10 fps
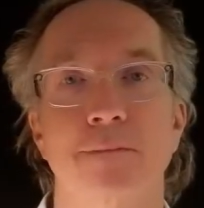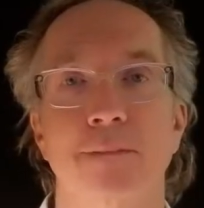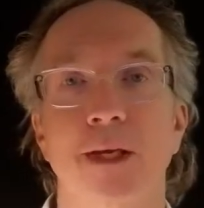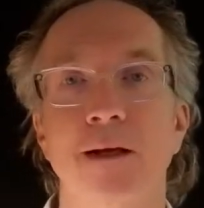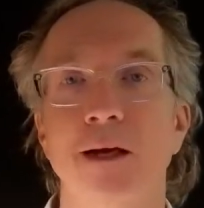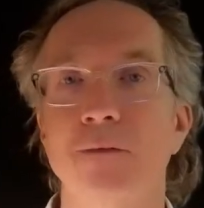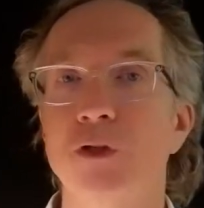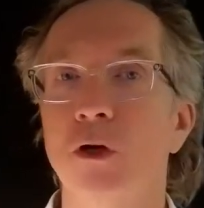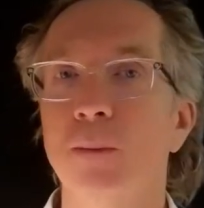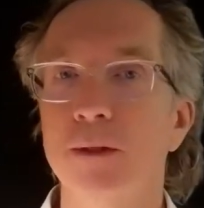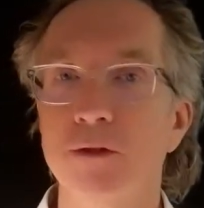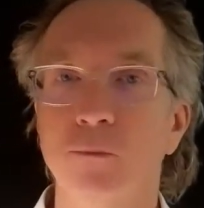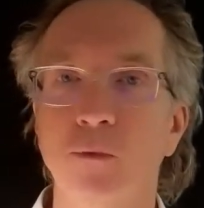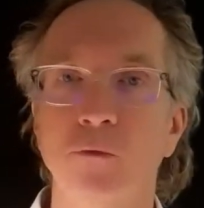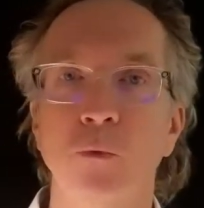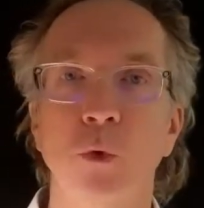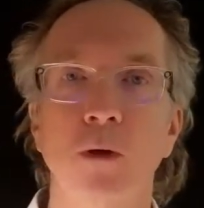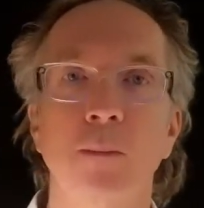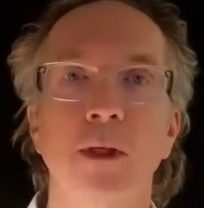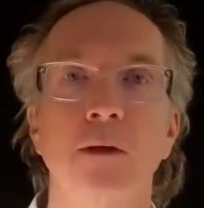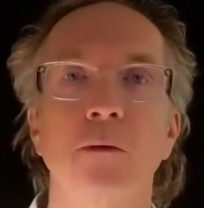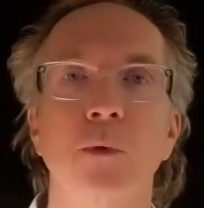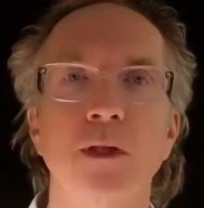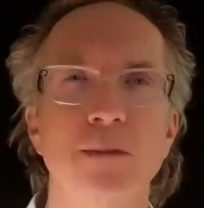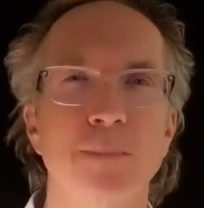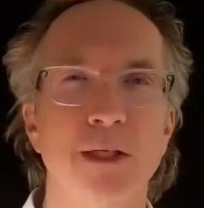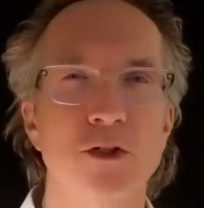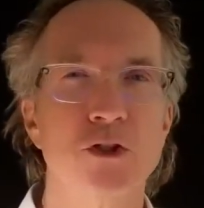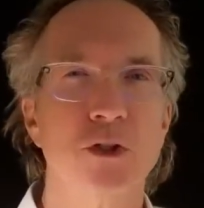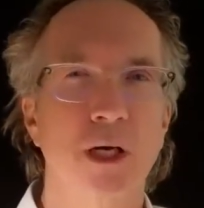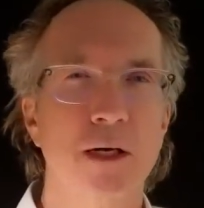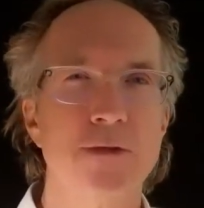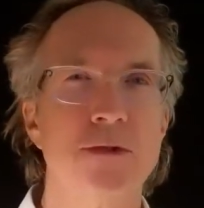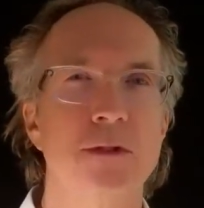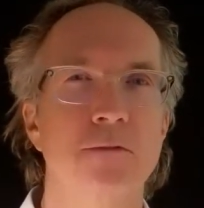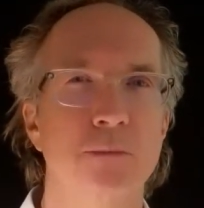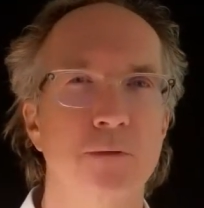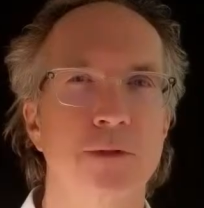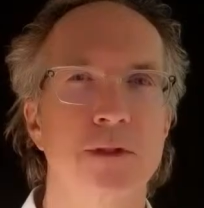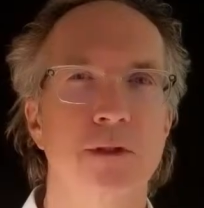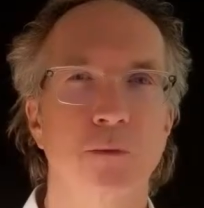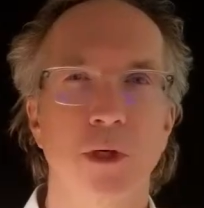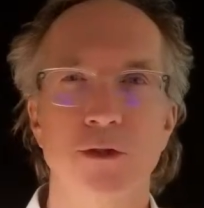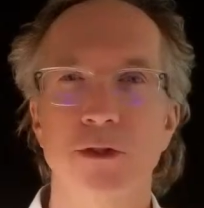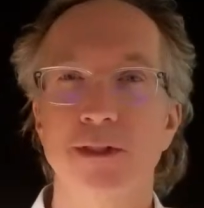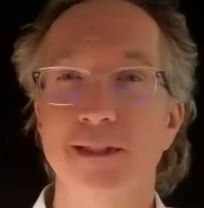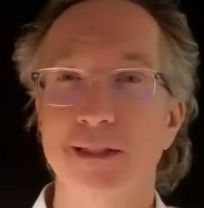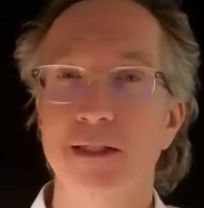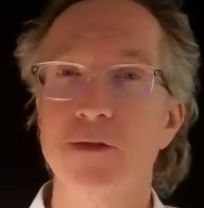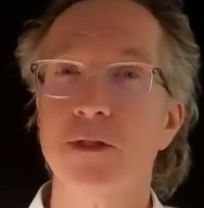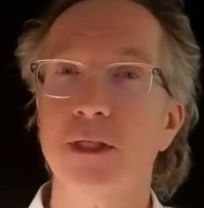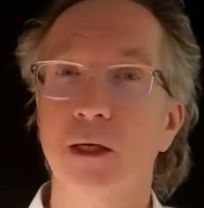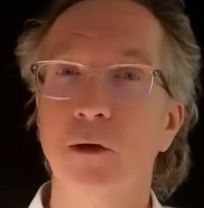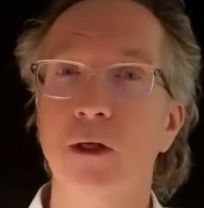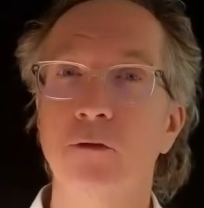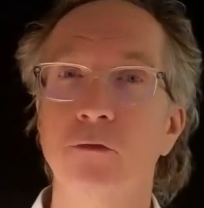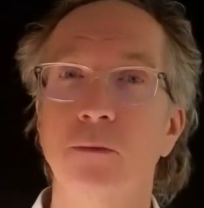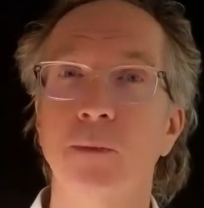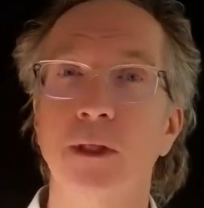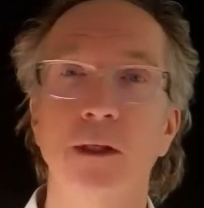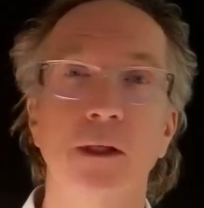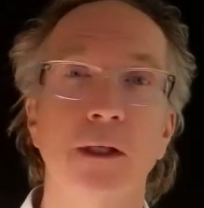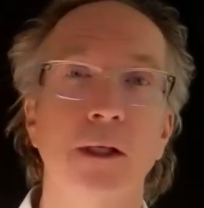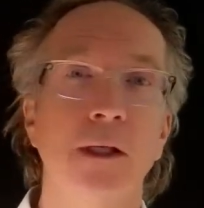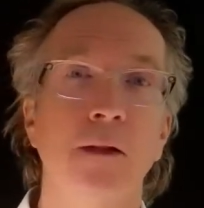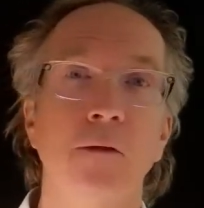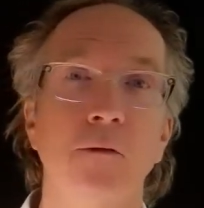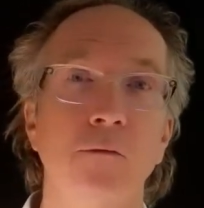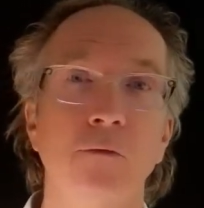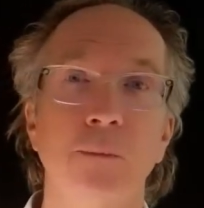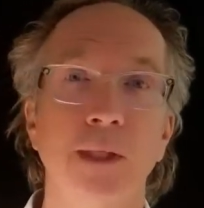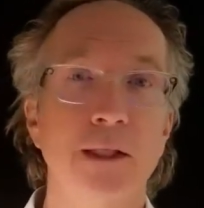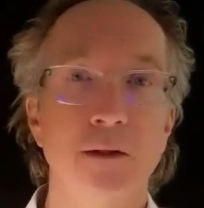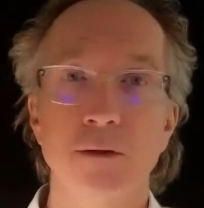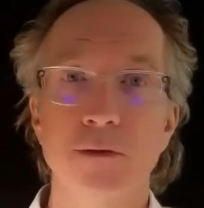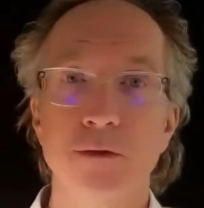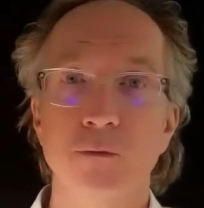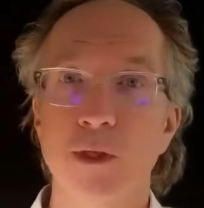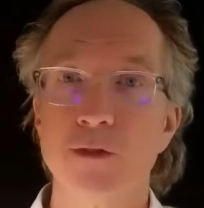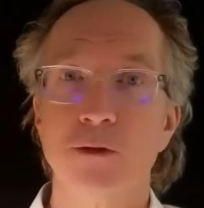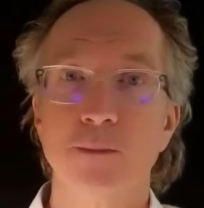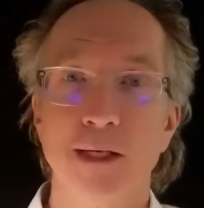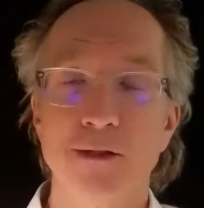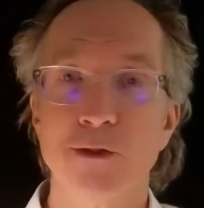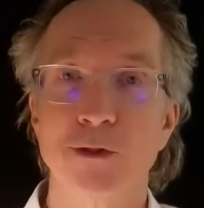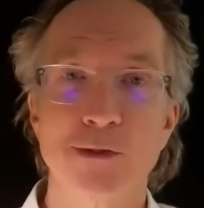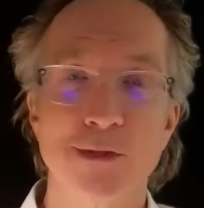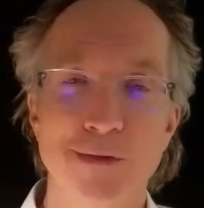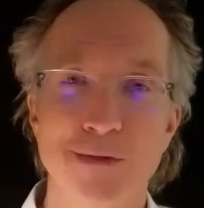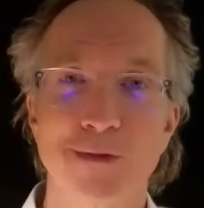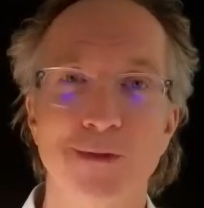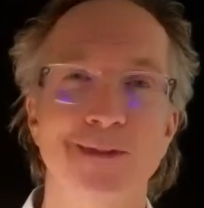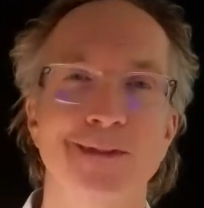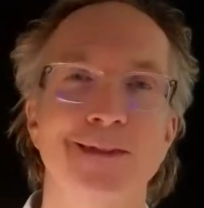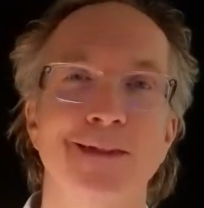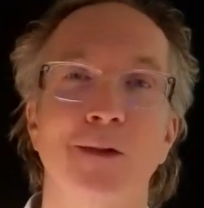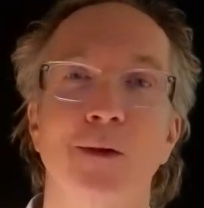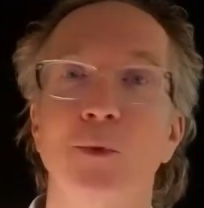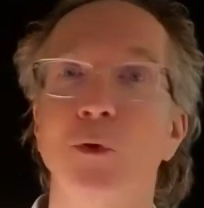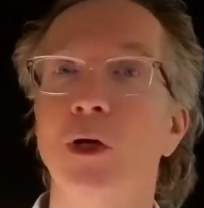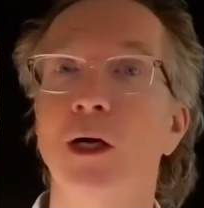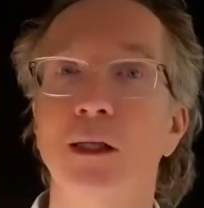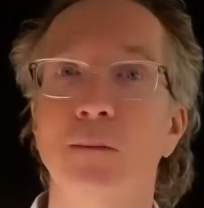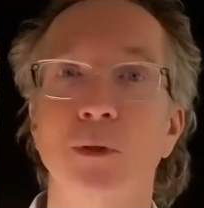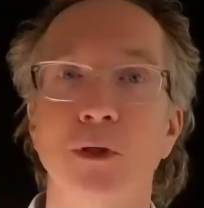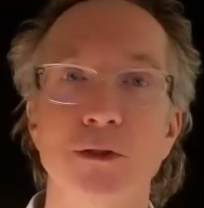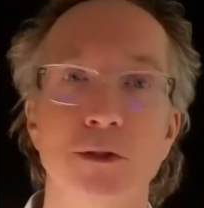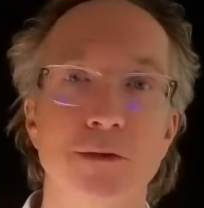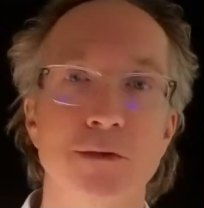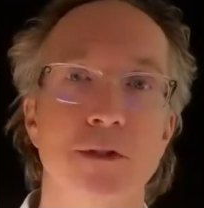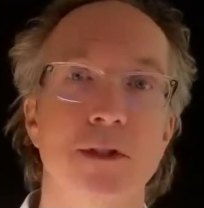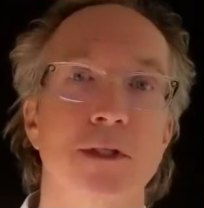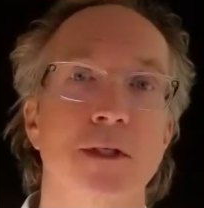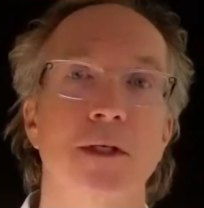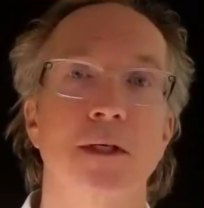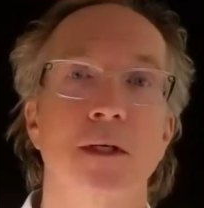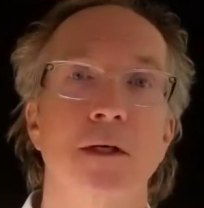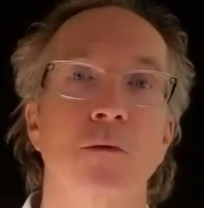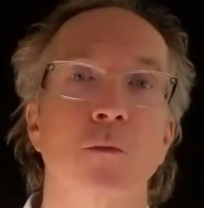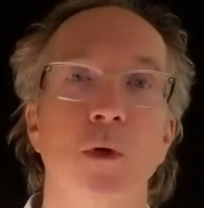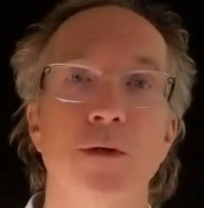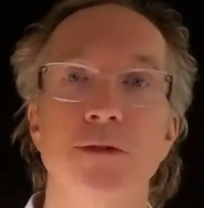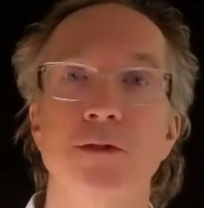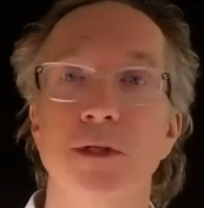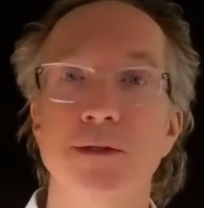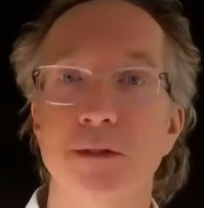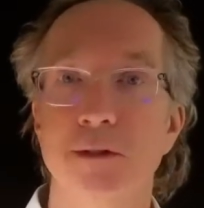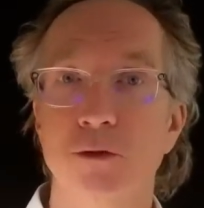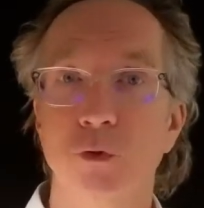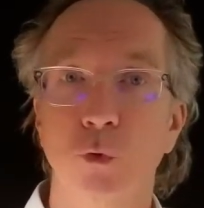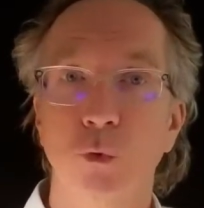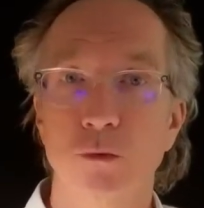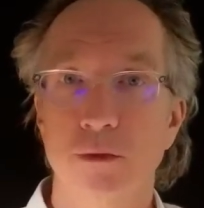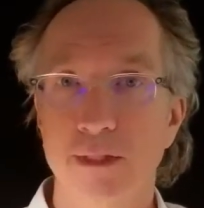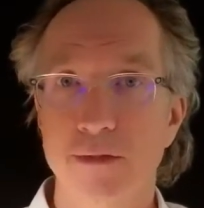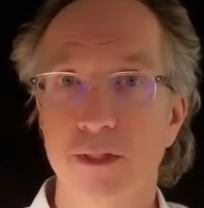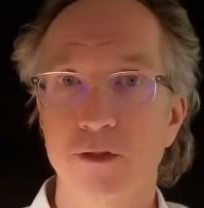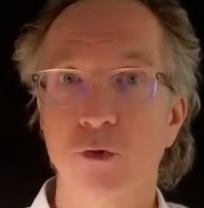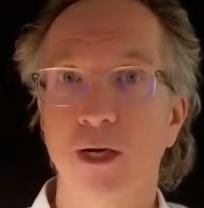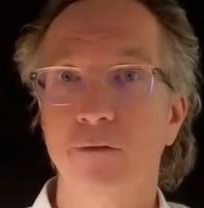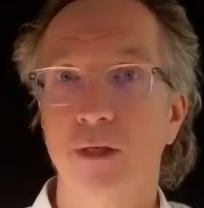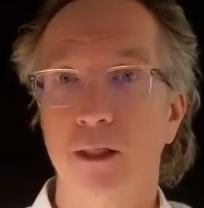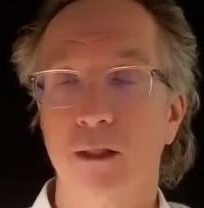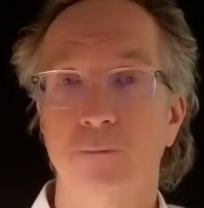I've shared about this before, but one of the biggest shocks of moving to the Washington, D.C. area from the hills of Western Massachusetts, the bucolic Berkshires, was adjusting to DC traffic.